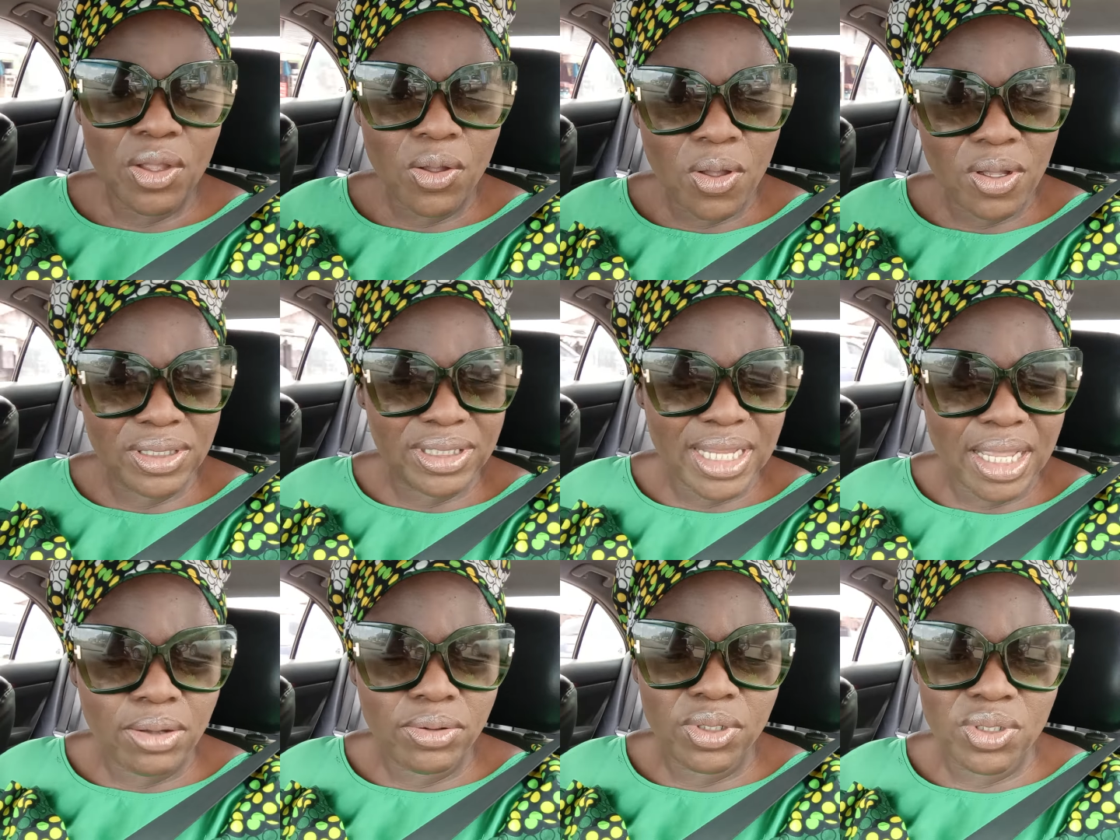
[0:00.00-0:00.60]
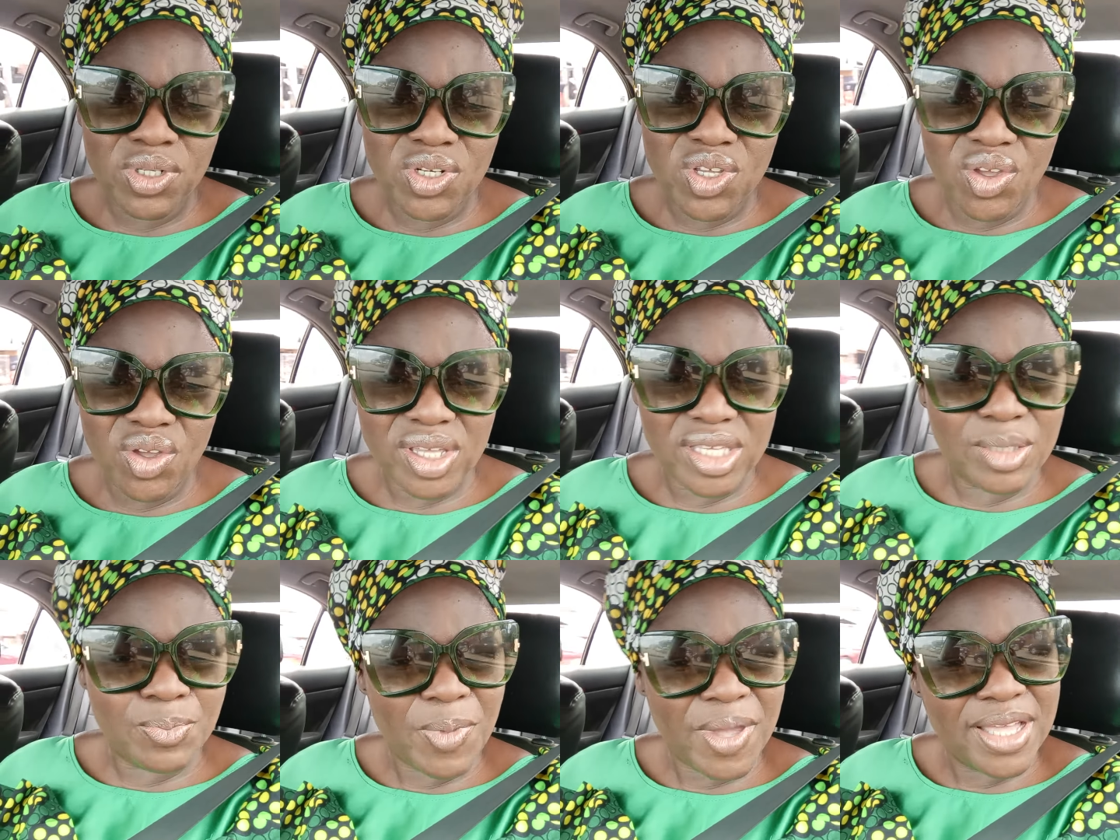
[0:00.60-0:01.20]
cut down on your
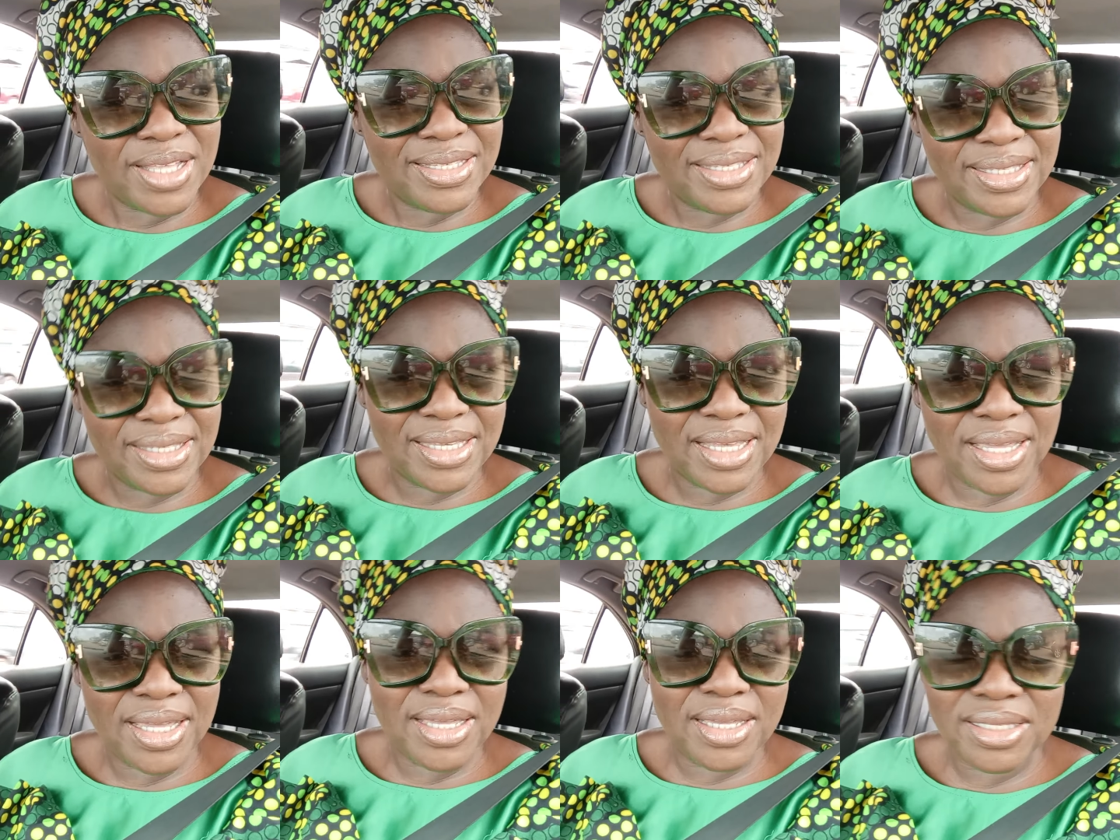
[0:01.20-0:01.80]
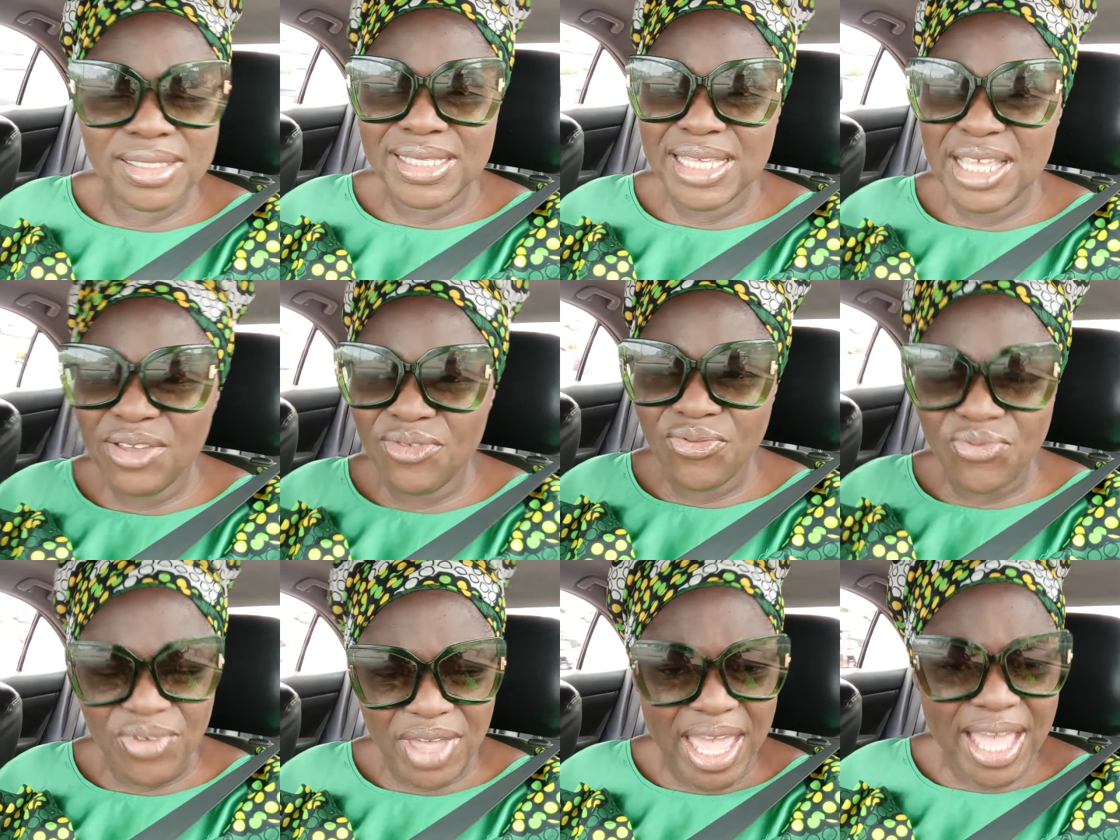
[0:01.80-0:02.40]
expenses,
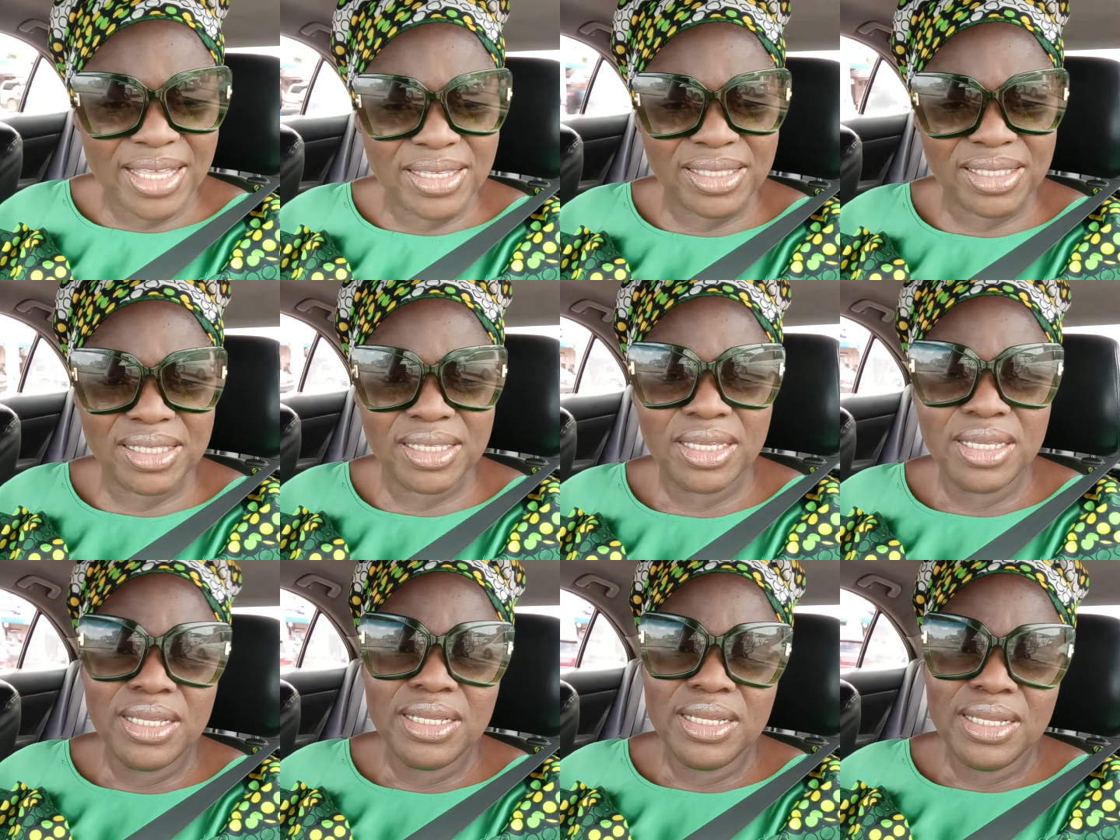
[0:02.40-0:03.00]
invest,